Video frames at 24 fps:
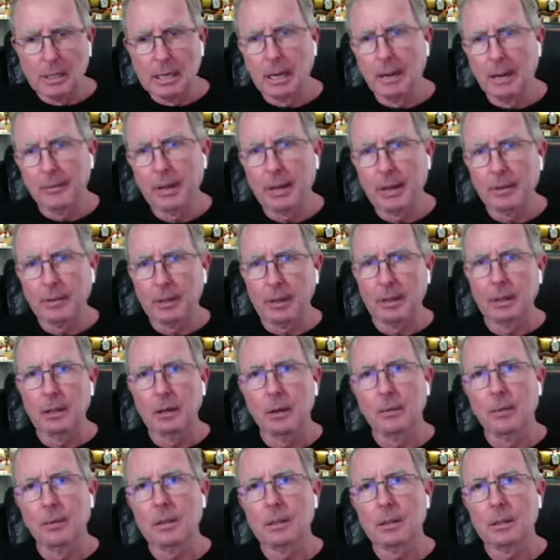Yeah, and that you
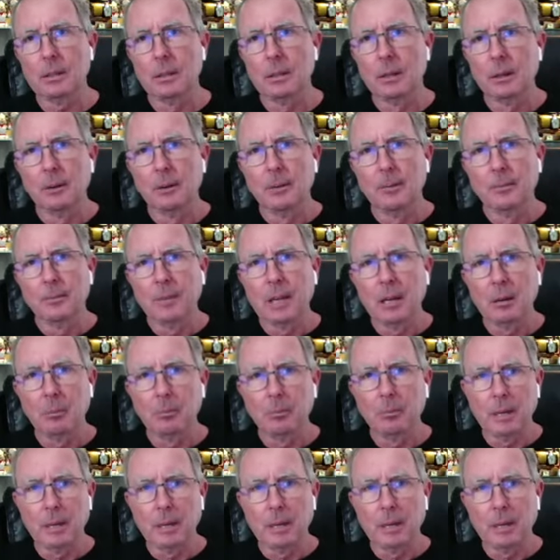know that's that